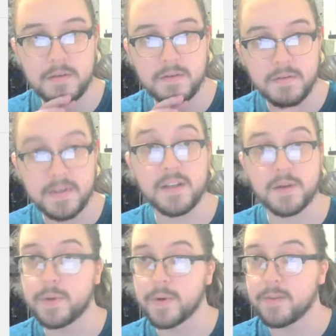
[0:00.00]
And look,
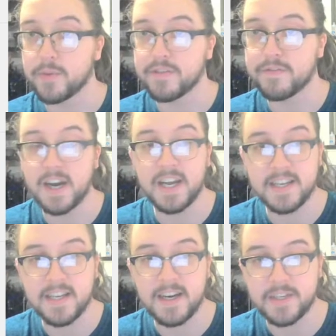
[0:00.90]
we were able to find
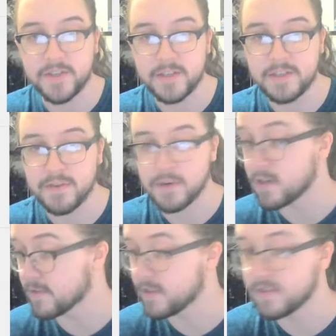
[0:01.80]
constructs for all
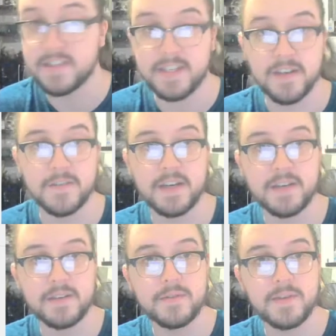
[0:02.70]
of those CR
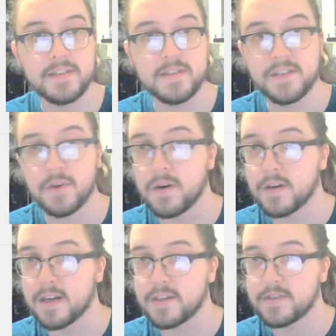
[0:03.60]
values, right? So these are all
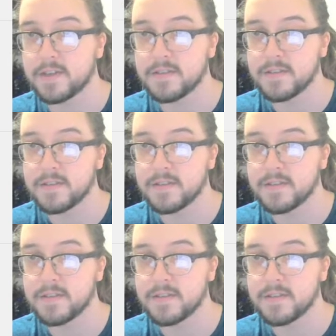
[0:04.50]
constructs.